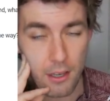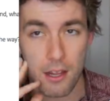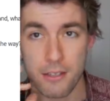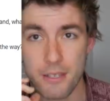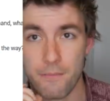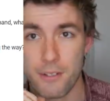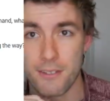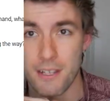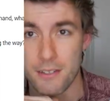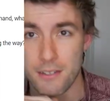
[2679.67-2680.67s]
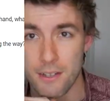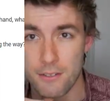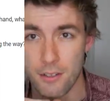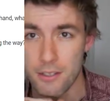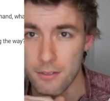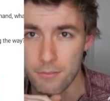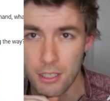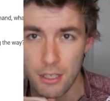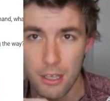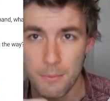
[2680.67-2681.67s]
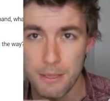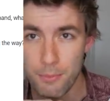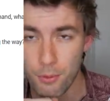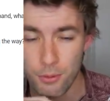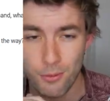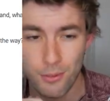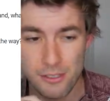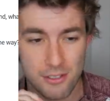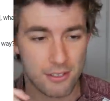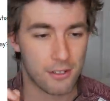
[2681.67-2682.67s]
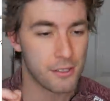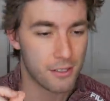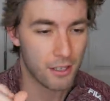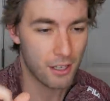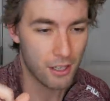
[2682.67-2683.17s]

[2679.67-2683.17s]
nihilism versus existentialism. People who think that there's